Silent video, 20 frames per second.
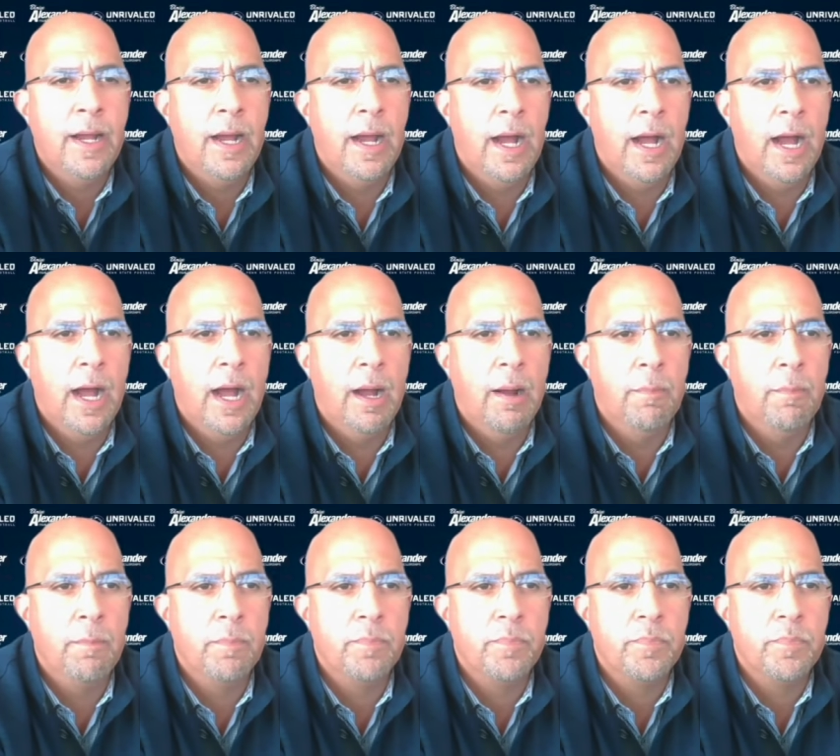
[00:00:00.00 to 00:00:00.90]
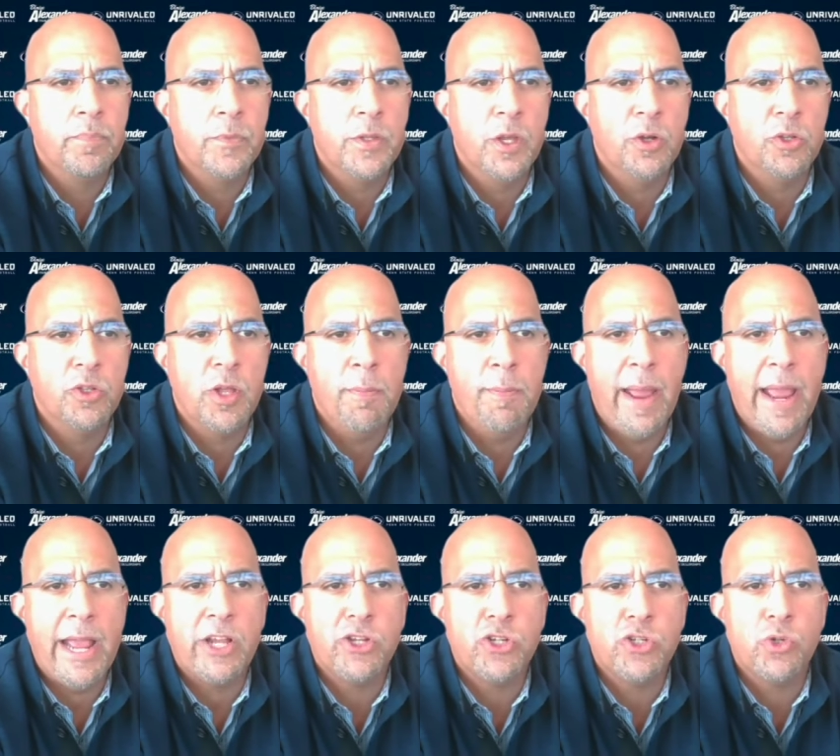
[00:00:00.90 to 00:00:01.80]
you know, to
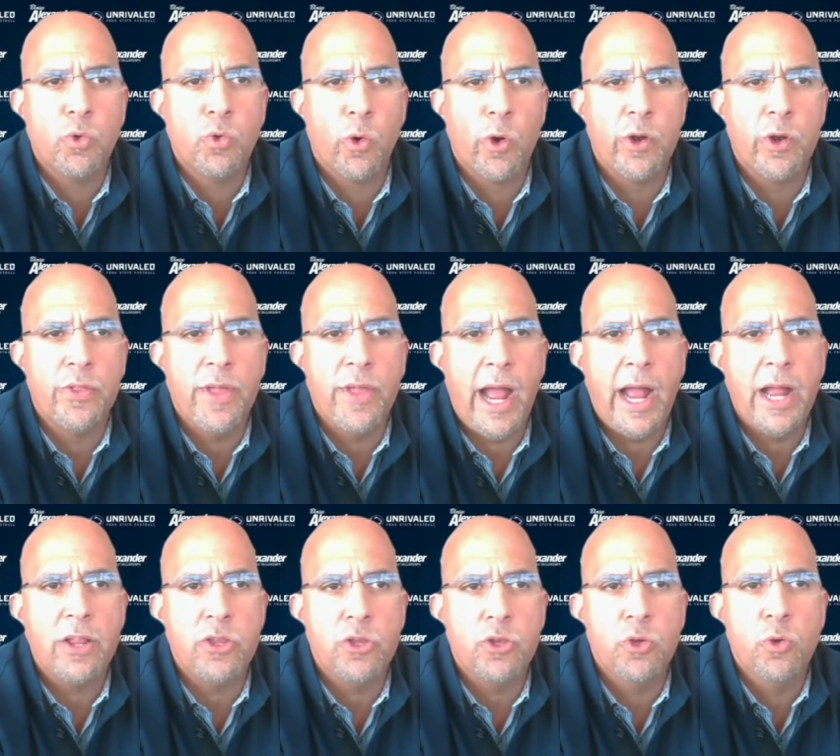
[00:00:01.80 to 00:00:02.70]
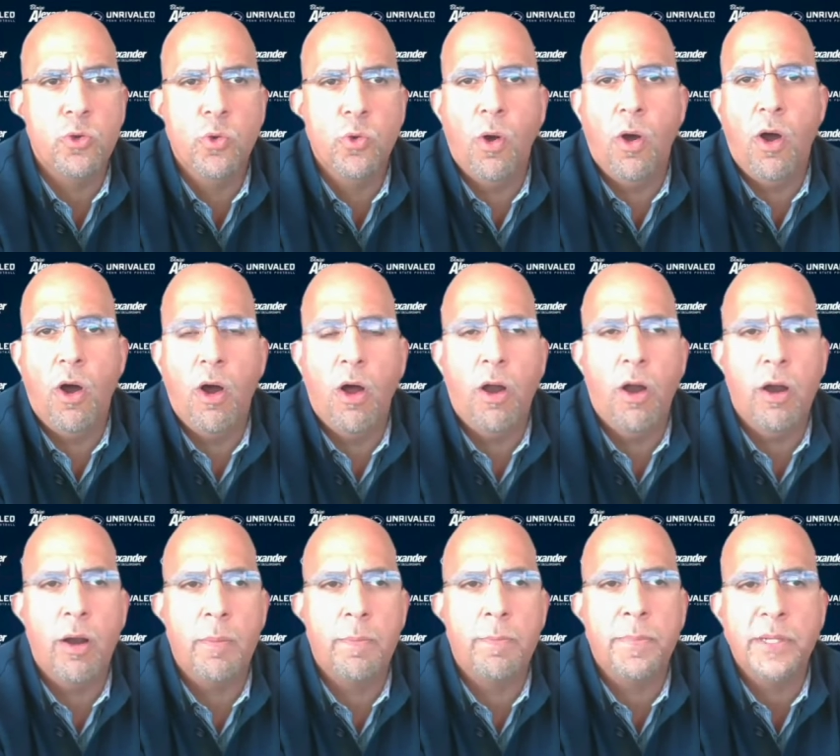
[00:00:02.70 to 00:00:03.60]
make sure that you
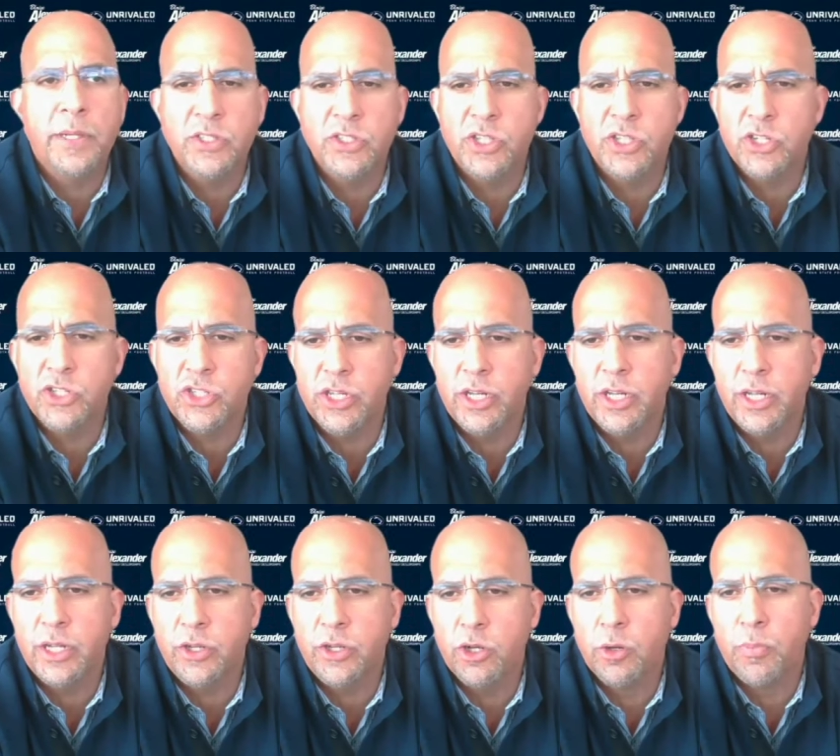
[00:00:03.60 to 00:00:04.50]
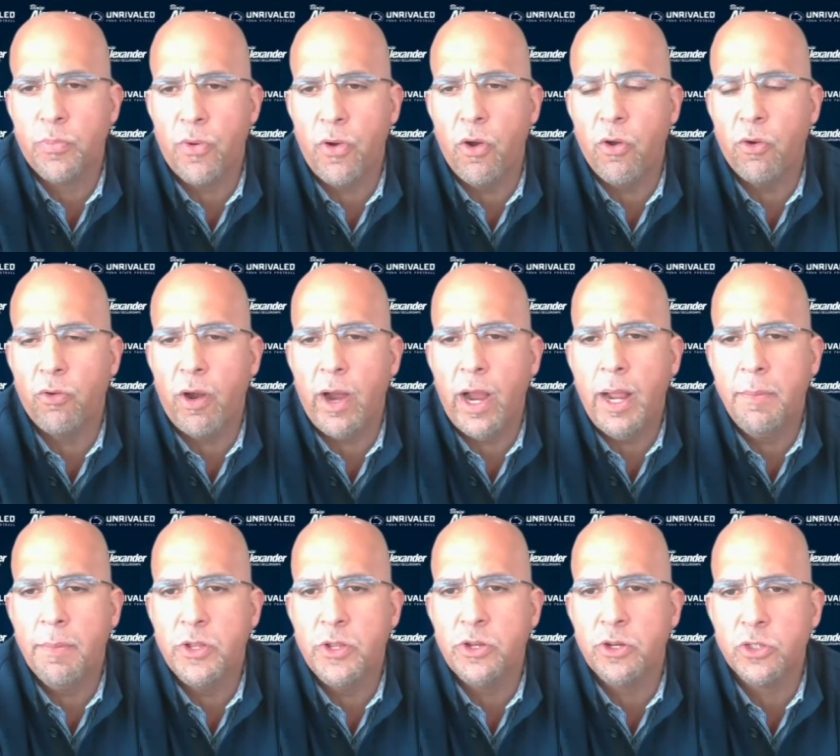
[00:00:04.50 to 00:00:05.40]
are positioning your
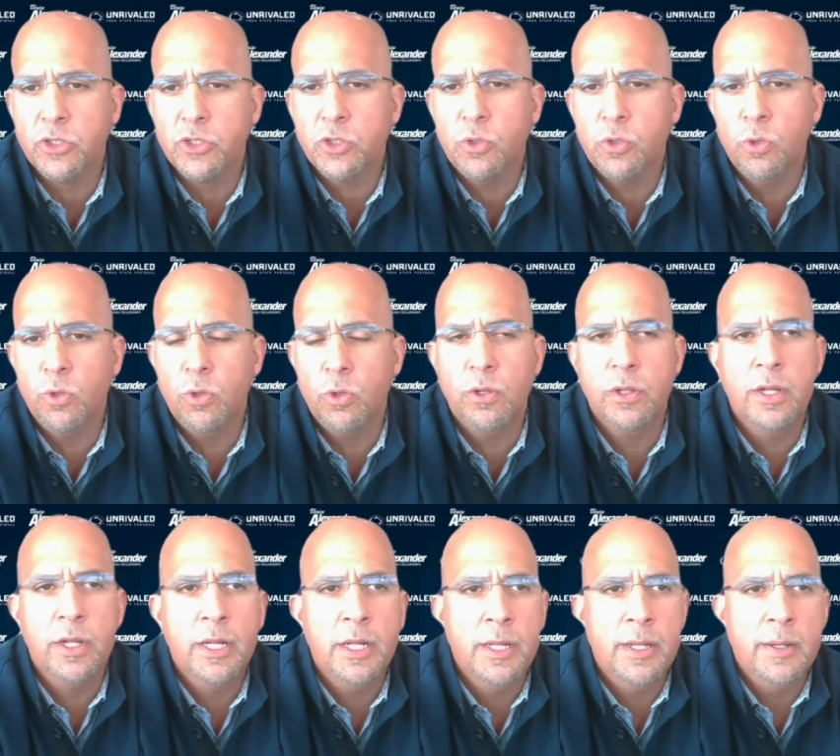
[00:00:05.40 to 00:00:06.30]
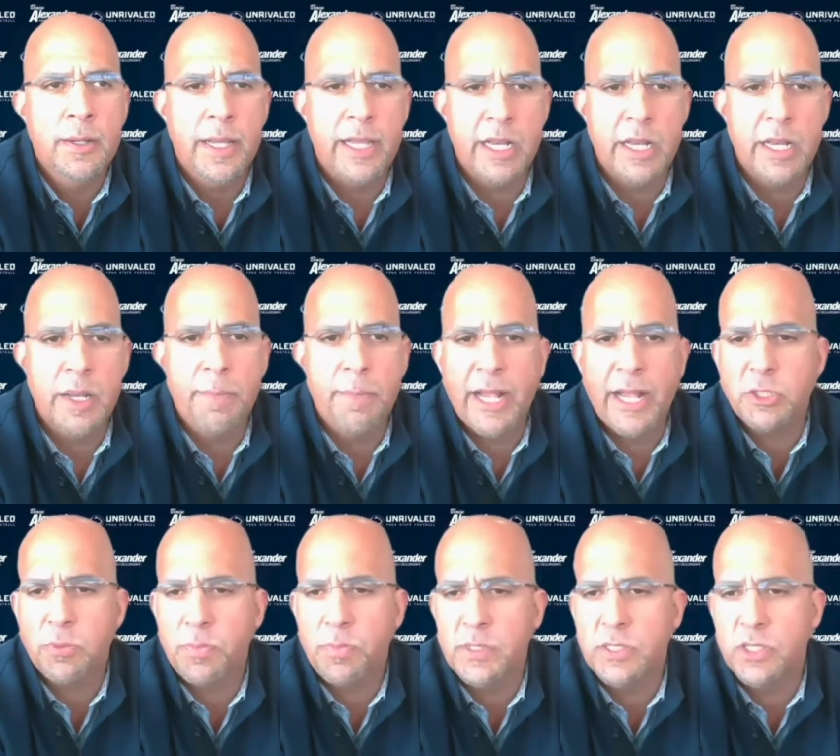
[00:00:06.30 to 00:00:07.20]
program and your school in the
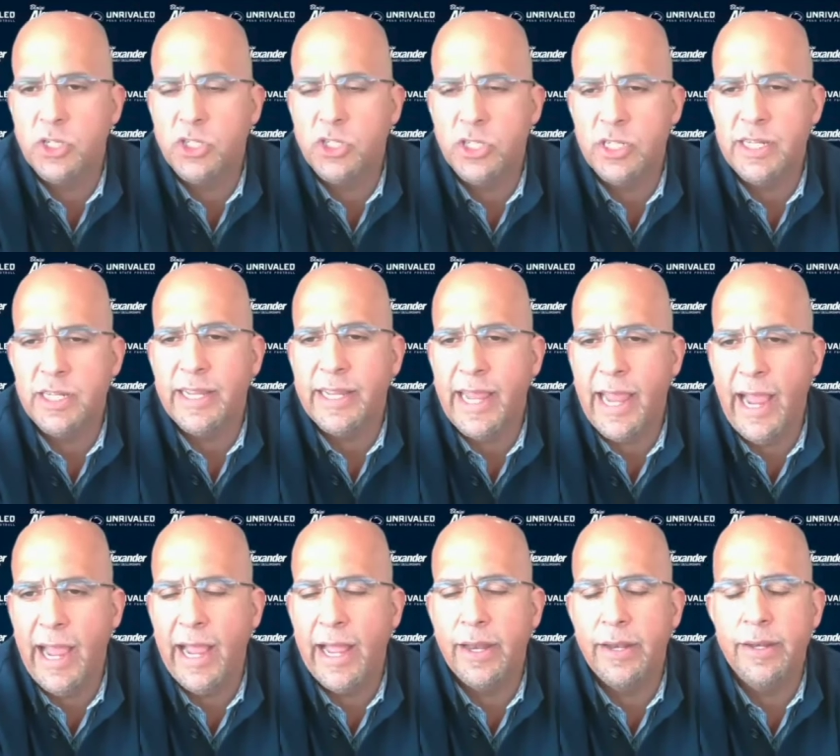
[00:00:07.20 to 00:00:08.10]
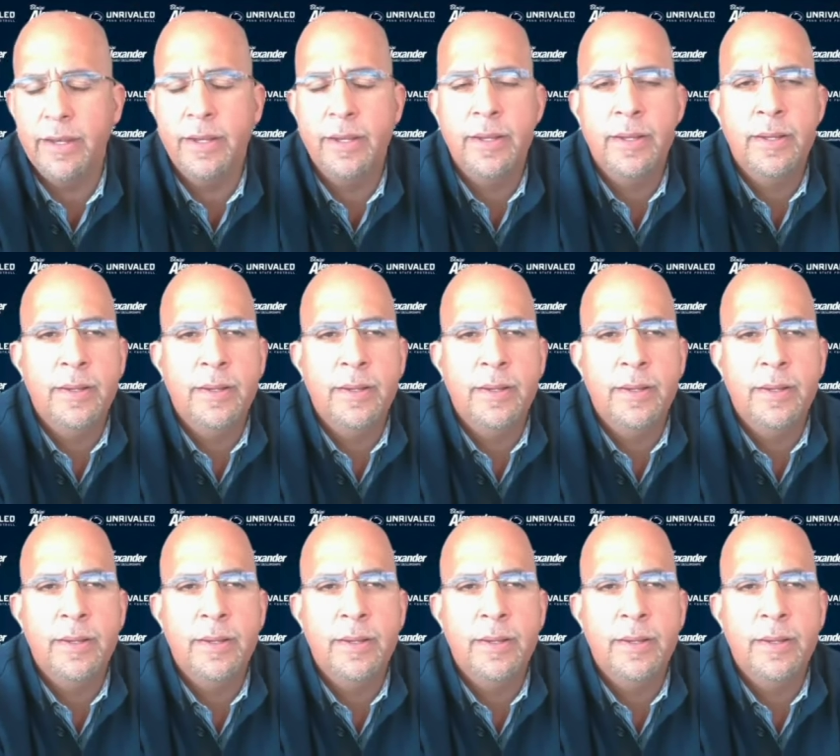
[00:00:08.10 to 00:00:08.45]
best position you can